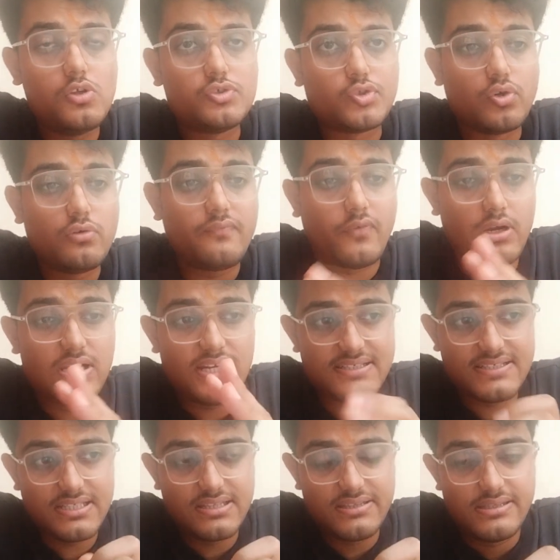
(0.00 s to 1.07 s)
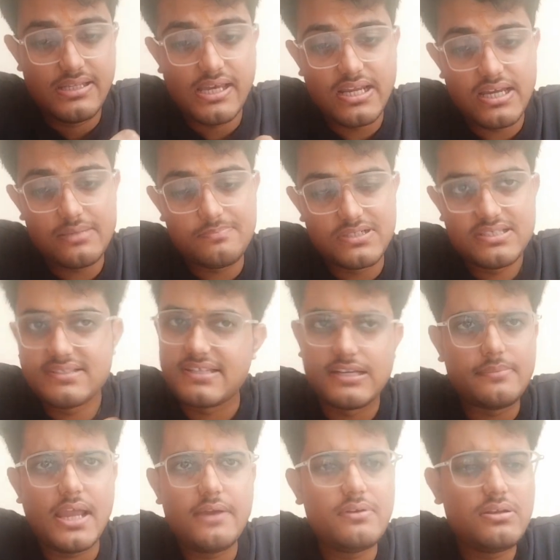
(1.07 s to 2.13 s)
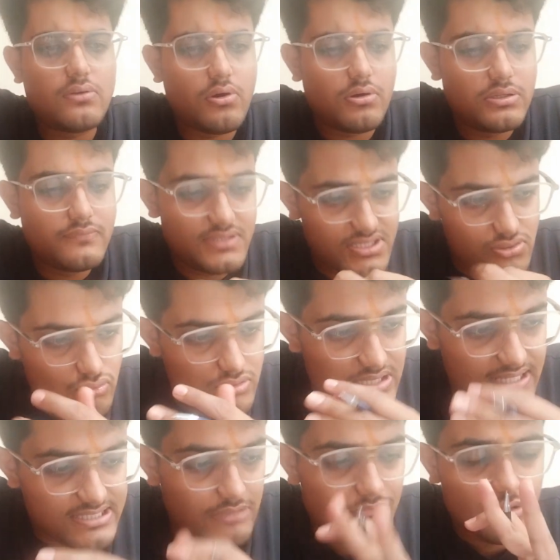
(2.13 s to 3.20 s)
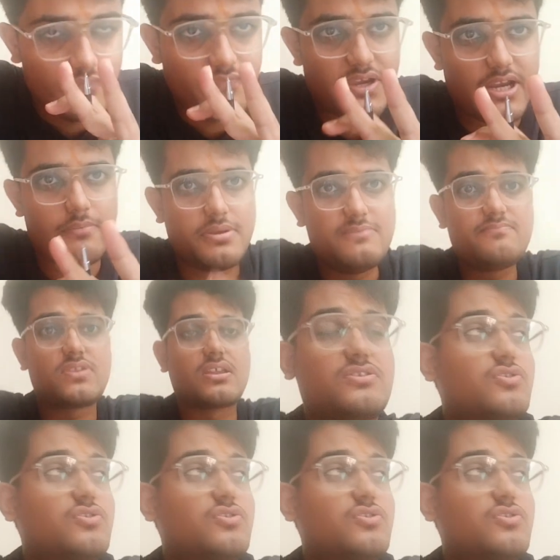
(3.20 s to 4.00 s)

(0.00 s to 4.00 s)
So for, let's say, there are persons, and I will always choose the example of A and B.